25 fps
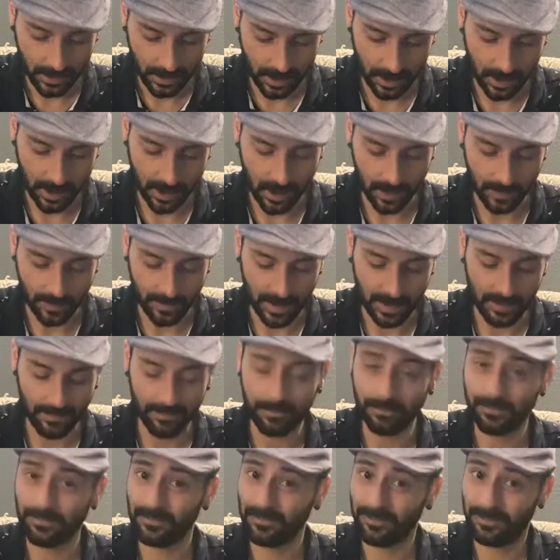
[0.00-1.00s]
And
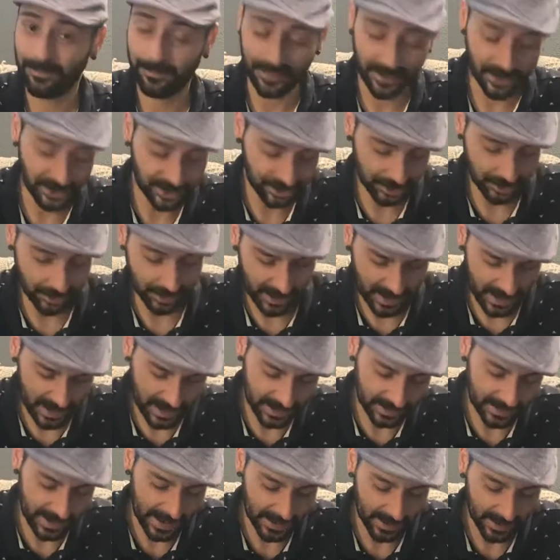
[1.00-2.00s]
be sure to
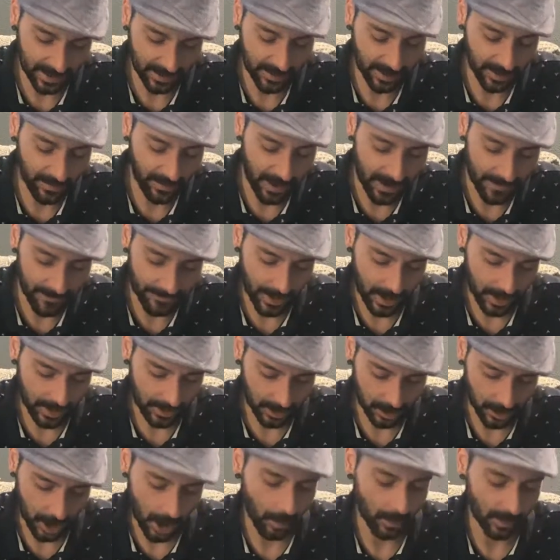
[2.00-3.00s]
hit that subscribe button
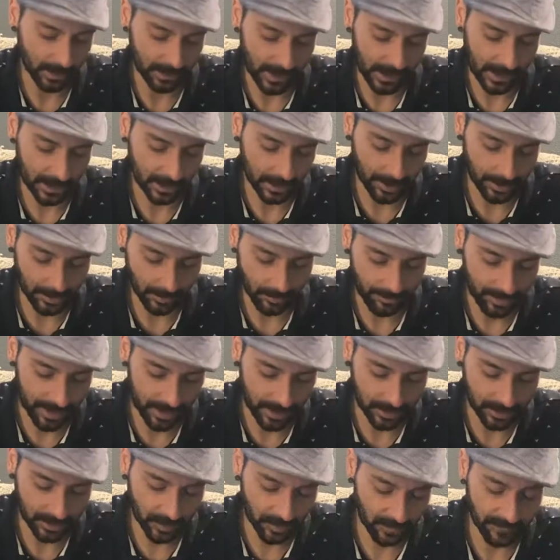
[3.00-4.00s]
along with that little
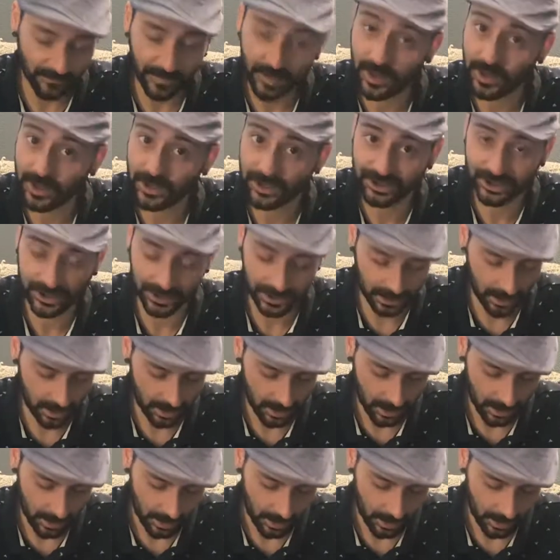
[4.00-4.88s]
bell notification